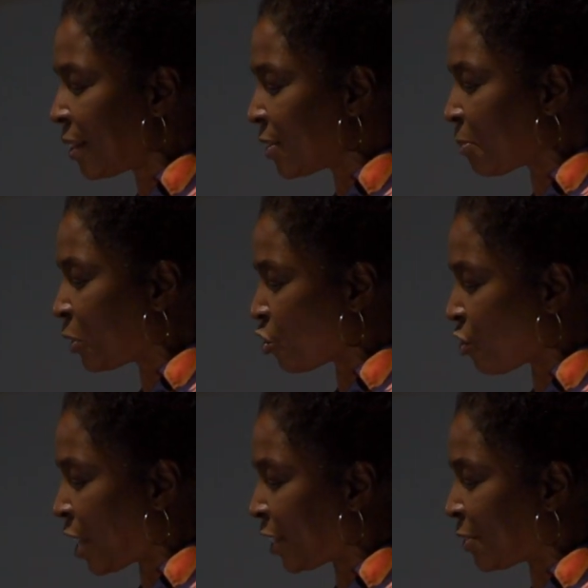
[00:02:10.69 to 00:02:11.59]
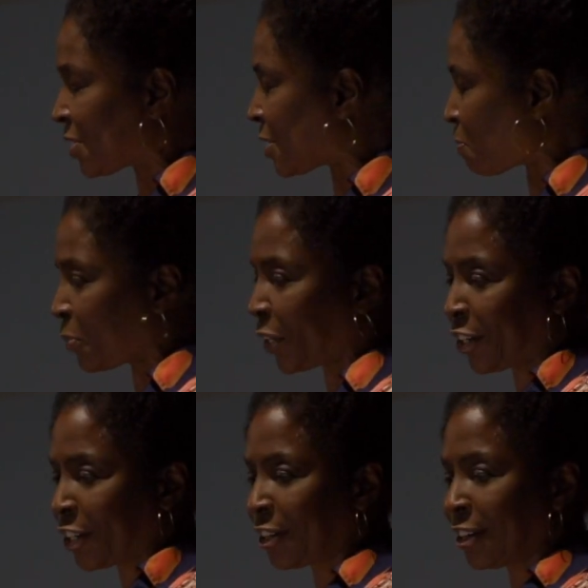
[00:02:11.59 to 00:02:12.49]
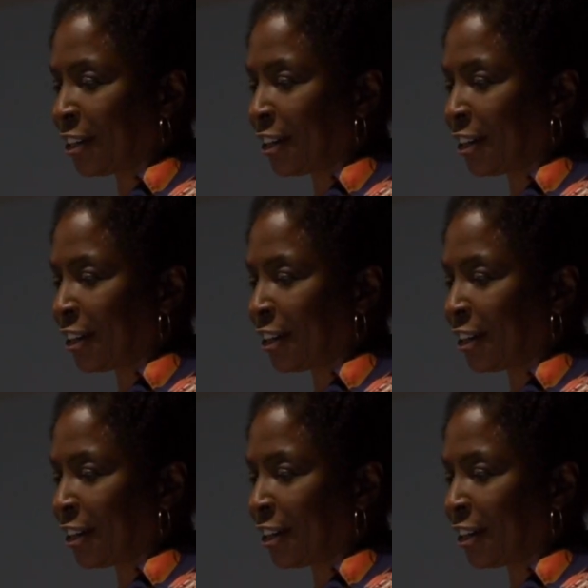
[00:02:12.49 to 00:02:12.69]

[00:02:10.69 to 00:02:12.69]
So I'm going to try to use this pointer.